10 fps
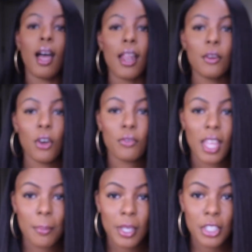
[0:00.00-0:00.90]
I don't know if
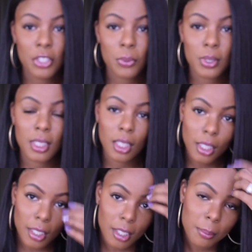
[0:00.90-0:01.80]
that picture was
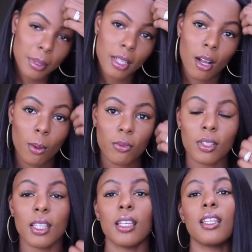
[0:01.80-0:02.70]
clear, but
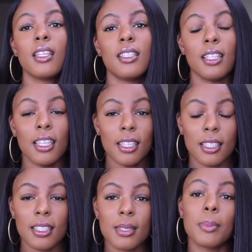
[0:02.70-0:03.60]
hopefully it
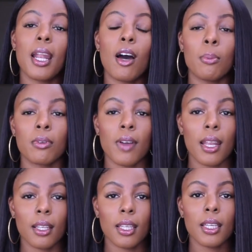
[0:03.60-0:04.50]
is, but I'll
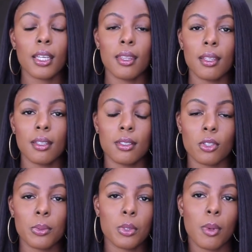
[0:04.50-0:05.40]
provide a link in the
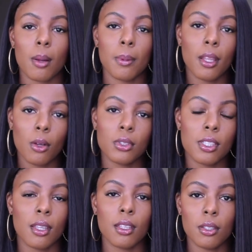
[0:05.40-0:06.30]
description bar below
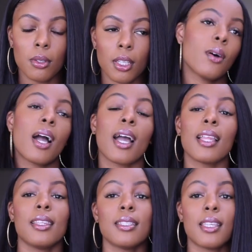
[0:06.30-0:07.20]
to the unit. So I
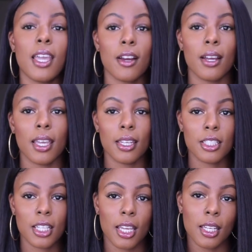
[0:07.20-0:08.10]
got this hair in a
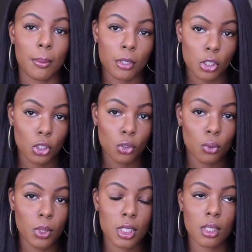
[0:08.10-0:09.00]
shade number
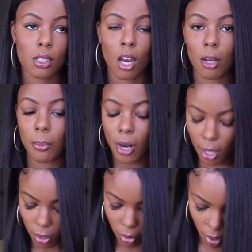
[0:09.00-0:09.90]
2, which is a dark
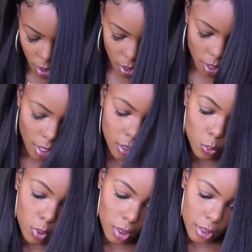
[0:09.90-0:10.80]
brown. It's
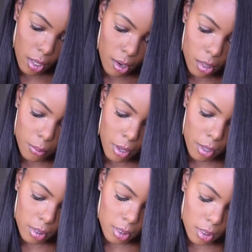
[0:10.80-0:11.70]
really dark in
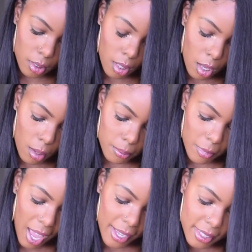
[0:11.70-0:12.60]
person.
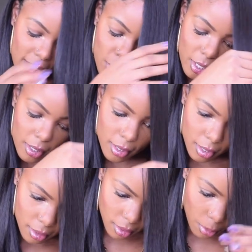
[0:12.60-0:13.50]
I can tell that it's
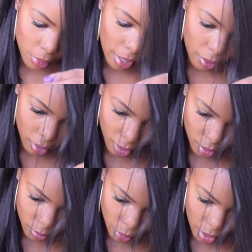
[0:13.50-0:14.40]
a brown
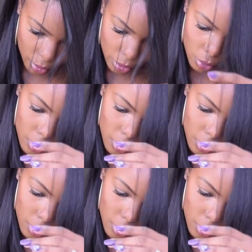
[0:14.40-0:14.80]
too.